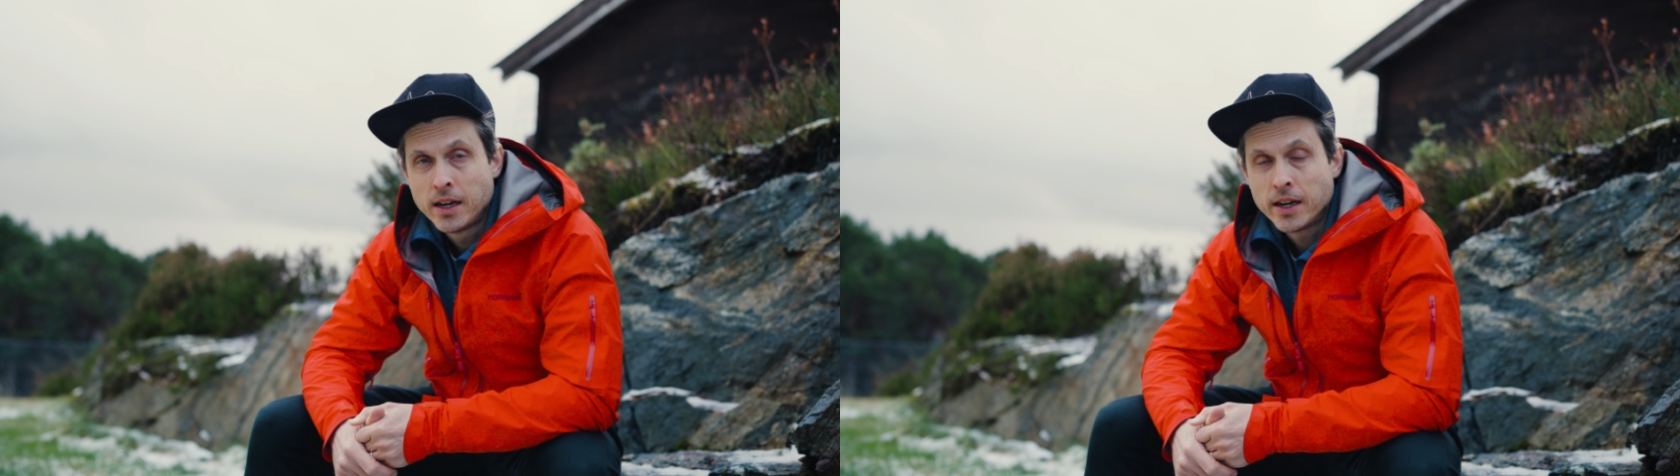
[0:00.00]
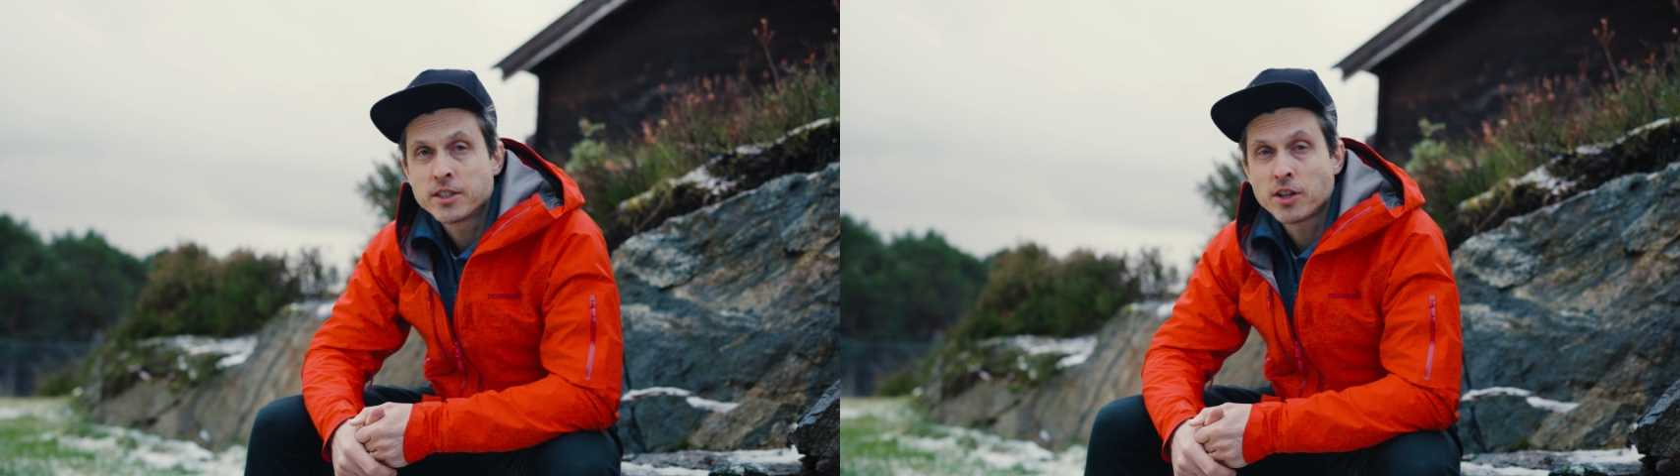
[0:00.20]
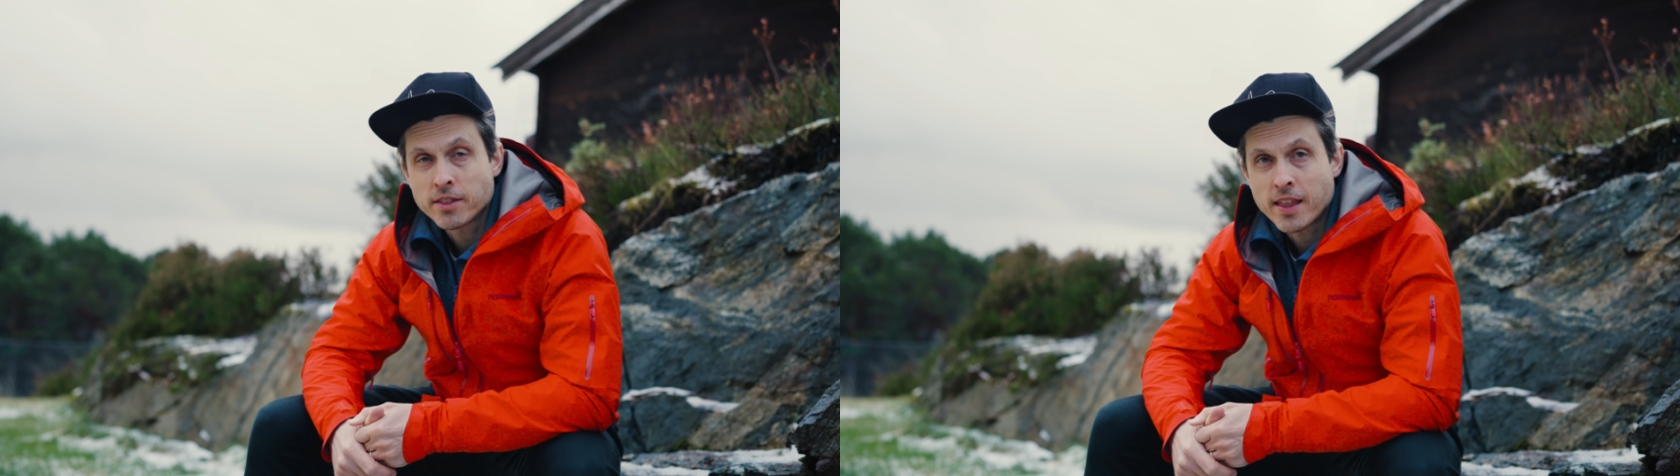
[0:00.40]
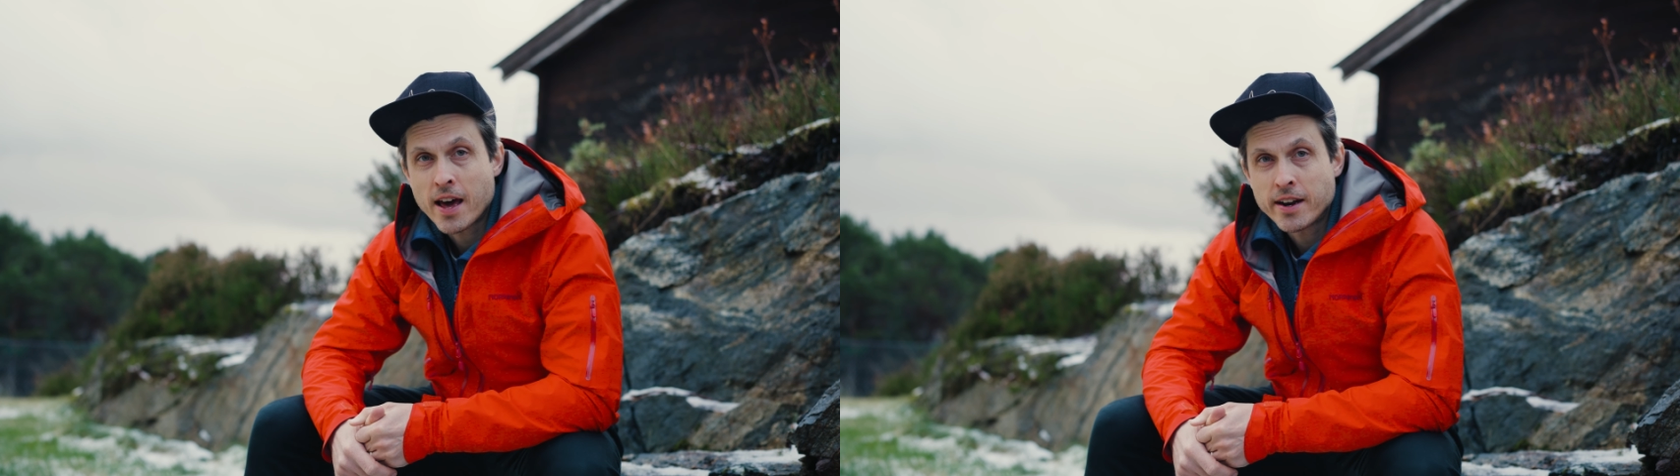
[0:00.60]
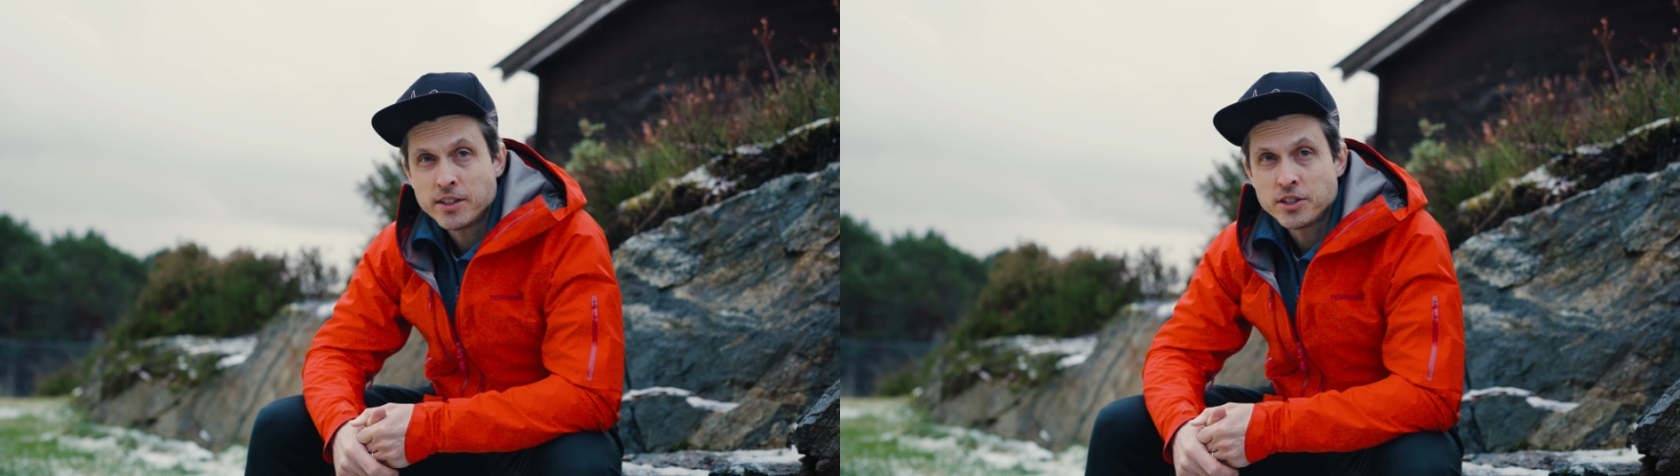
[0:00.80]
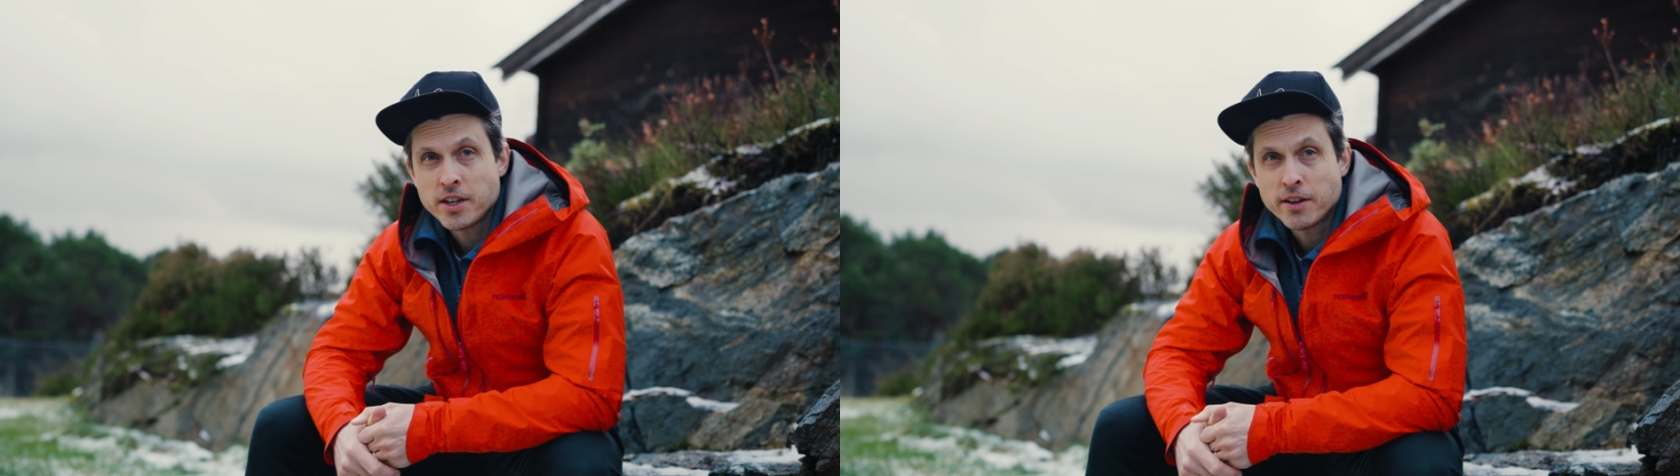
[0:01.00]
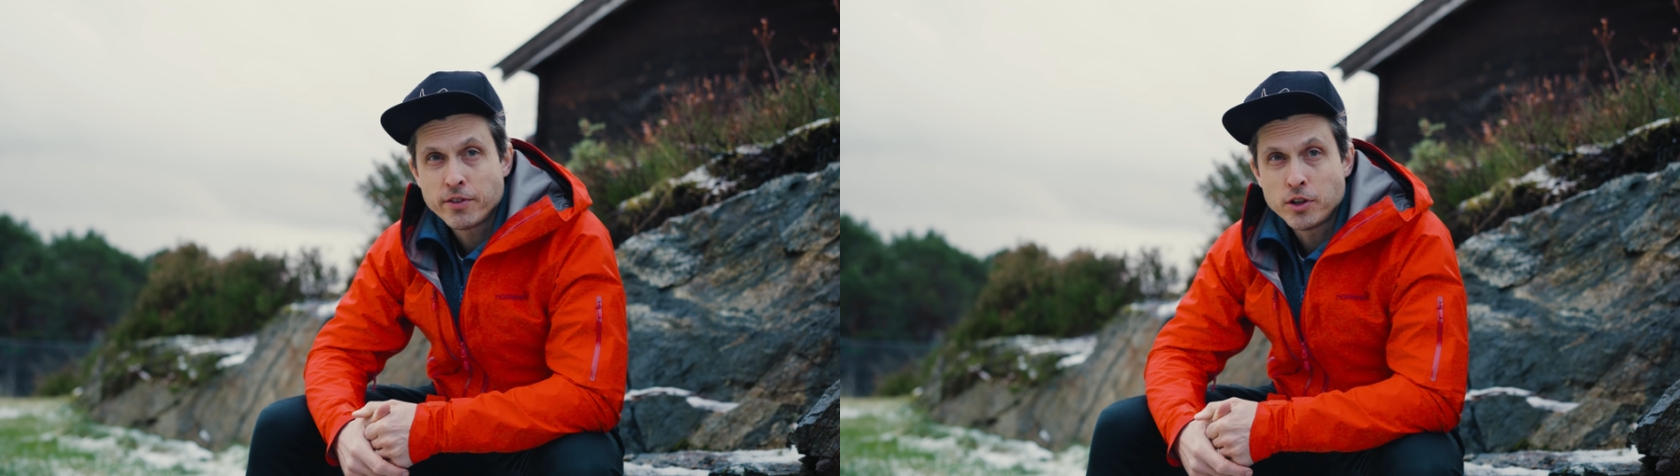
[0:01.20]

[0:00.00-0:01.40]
it's not that easy if you